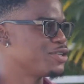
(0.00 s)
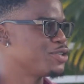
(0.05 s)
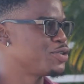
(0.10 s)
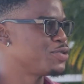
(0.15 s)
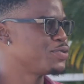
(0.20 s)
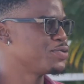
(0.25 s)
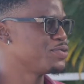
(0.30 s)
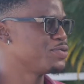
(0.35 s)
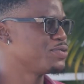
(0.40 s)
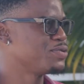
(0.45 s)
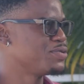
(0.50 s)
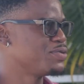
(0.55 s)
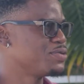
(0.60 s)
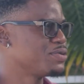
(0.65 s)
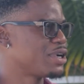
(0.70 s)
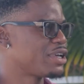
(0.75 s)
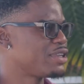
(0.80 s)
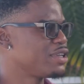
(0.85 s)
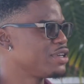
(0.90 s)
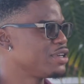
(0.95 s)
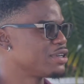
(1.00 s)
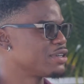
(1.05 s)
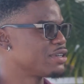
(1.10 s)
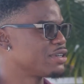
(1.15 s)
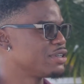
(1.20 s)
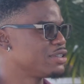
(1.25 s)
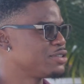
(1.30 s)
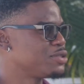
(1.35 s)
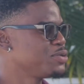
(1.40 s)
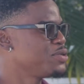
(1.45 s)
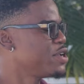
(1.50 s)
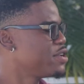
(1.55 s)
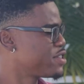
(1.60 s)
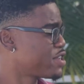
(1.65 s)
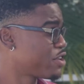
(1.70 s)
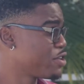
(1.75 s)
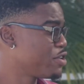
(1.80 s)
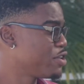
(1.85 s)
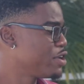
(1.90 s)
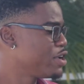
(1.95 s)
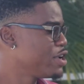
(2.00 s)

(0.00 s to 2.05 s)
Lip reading: I think 2 years ago.